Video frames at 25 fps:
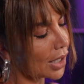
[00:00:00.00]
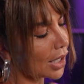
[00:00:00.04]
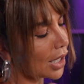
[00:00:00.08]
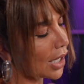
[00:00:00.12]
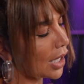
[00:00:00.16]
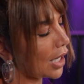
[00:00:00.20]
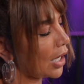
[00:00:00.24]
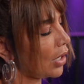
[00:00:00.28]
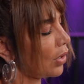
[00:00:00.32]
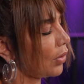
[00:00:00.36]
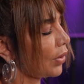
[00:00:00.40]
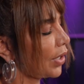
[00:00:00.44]

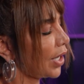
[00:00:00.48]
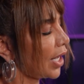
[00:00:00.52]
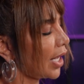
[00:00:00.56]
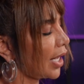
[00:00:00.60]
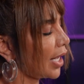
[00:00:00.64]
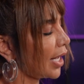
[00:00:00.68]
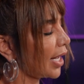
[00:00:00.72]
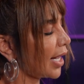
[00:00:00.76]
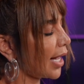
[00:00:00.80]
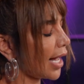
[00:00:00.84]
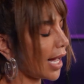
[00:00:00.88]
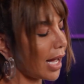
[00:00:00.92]

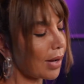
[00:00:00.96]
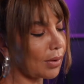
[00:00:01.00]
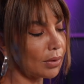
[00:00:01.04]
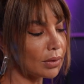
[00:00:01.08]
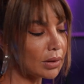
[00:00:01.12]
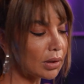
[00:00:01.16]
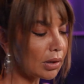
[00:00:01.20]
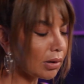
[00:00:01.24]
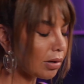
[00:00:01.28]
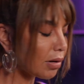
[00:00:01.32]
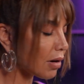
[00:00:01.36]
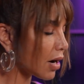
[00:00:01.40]
I will
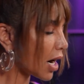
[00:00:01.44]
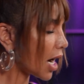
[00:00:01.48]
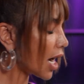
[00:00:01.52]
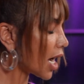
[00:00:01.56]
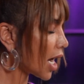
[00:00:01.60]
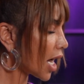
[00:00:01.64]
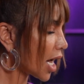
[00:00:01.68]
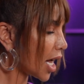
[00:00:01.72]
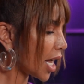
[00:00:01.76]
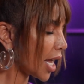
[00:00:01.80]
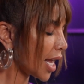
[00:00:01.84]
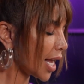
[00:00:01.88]

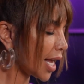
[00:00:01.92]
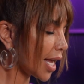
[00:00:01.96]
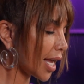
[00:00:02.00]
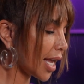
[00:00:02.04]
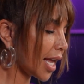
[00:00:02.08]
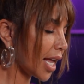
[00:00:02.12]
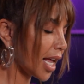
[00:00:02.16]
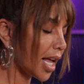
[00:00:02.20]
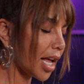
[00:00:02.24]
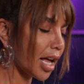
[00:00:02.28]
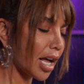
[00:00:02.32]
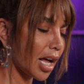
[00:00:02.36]
cry,
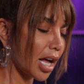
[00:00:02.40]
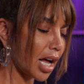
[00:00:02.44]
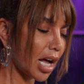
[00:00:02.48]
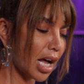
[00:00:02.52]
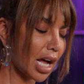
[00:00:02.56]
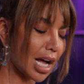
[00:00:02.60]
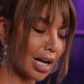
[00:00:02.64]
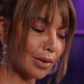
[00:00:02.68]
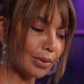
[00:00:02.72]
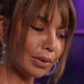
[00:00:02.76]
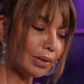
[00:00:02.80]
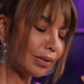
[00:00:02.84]

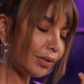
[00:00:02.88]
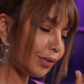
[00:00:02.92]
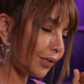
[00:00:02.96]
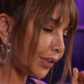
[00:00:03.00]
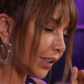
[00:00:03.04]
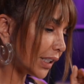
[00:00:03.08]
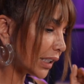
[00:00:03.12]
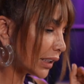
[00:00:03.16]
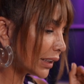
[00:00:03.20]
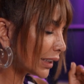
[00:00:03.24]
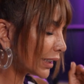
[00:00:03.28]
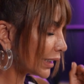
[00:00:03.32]
I will
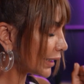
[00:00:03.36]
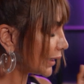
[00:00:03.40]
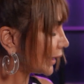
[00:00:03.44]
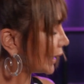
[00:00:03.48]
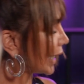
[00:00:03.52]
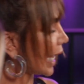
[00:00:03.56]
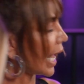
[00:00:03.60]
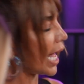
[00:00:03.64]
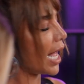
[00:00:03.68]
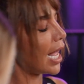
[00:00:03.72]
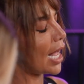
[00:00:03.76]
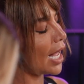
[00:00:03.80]
feel
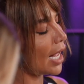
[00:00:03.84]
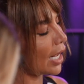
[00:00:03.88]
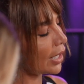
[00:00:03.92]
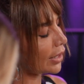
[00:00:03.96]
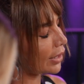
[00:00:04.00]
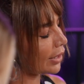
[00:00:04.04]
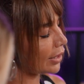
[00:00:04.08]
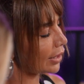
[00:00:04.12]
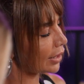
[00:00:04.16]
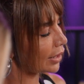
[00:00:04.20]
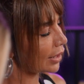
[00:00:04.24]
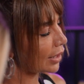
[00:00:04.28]
sad,
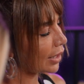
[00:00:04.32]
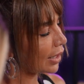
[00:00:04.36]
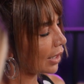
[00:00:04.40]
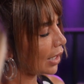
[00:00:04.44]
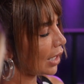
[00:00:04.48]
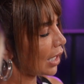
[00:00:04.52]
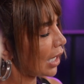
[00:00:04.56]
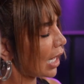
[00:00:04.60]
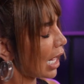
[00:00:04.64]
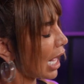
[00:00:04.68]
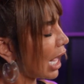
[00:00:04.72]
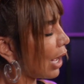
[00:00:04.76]

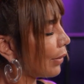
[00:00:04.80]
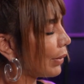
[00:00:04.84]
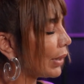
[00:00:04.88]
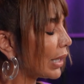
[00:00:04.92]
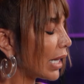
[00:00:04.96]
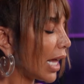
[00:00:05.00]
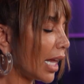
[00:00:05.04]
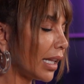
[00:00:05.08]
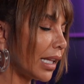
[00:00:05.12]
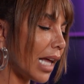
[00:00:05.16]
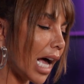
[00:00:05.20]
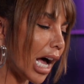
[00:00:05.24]
I will
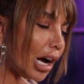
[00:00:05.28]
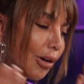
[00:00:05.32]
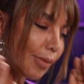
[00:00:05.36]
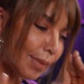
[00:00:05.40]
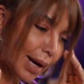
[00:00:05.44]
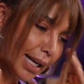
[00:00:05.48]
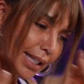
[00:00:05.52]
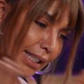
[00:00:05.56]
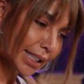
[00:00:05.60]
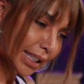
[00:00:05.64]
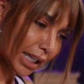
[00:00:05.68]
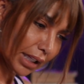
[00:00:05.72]
allow
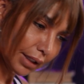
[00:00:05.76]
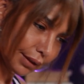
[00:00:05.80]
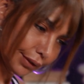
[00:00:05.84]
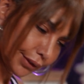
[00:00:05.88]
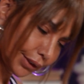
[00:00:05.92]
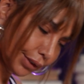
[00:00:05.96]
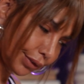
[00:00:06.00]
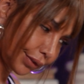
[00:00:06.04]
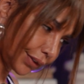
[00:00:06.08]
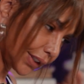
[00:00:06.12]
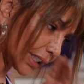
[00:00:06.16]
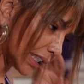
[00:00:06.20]
myself
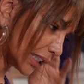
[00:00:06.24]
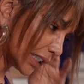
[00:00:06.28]
to feel